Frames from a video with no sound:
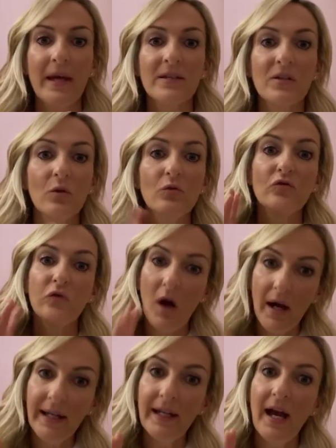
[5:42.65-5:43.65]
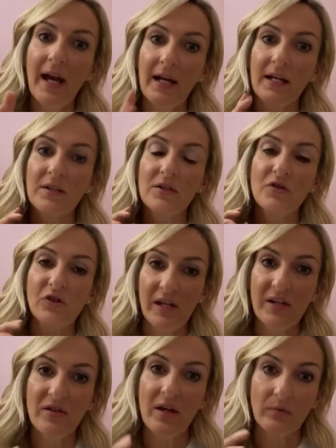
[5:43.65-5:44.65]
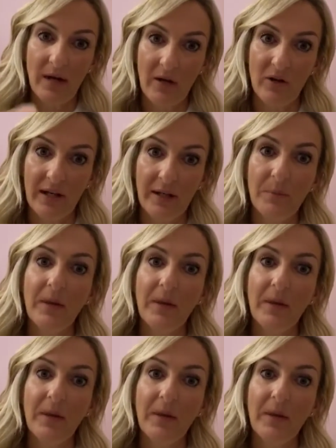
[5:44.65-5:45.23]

So try and change that regularly,